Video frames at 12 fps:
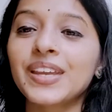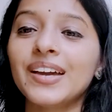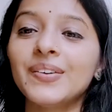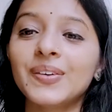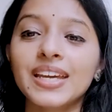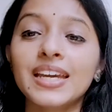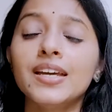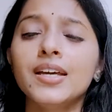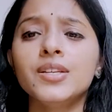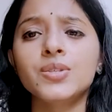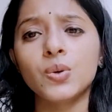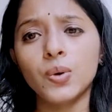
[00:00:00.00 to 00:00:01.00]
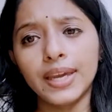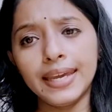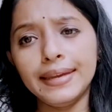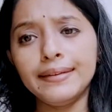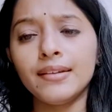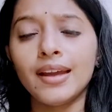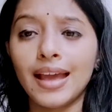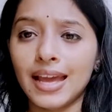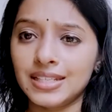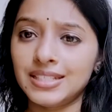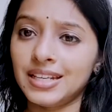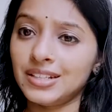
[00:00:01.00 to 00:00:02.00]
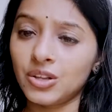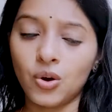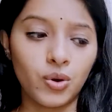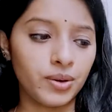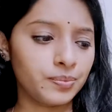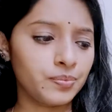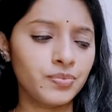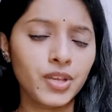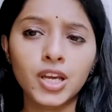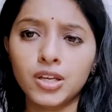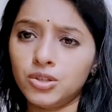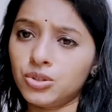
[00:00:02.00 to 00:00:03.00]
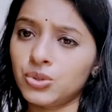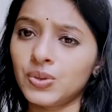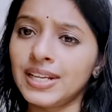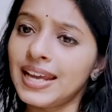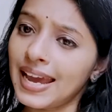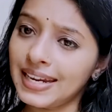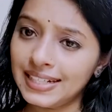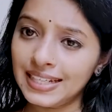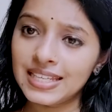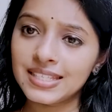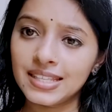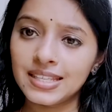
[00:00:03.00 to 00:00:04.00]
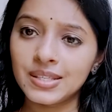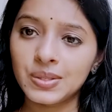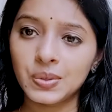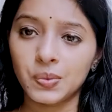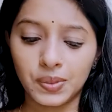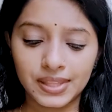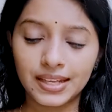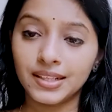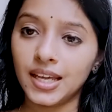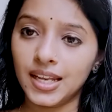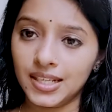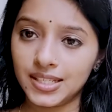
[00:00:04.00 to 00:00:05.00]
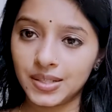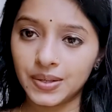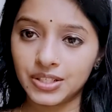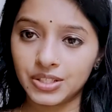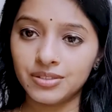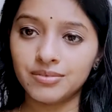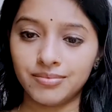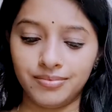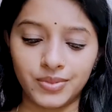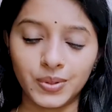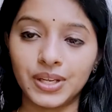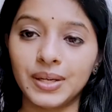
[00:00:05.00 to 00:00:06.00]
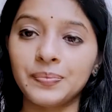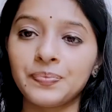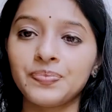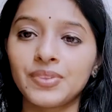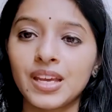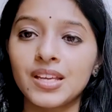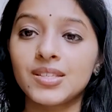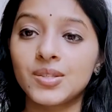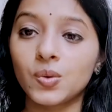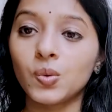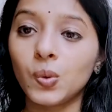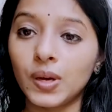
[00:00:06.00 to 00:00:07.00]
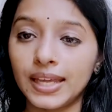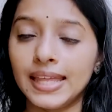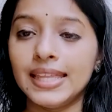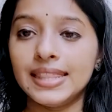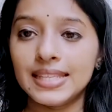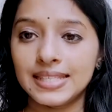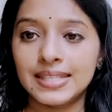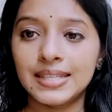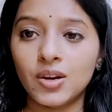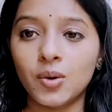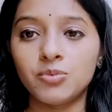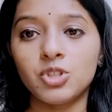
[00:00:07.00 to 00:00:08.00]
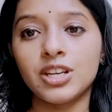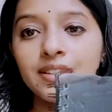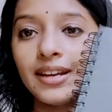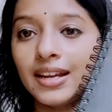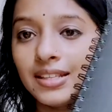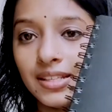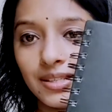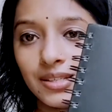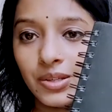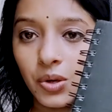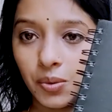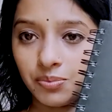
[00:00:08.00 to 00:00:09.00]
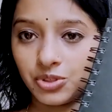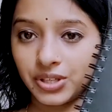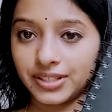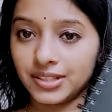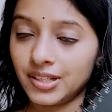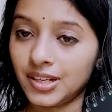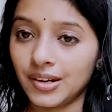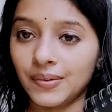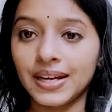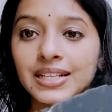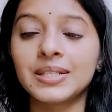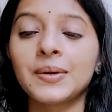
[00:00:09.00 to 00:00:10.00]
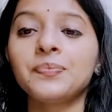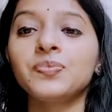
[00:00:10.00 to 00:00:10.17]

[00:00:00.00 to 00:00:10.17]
Okay, so in, at and on. Usually I teach this with an illustration. Okay, so this is an object and this is an object, right?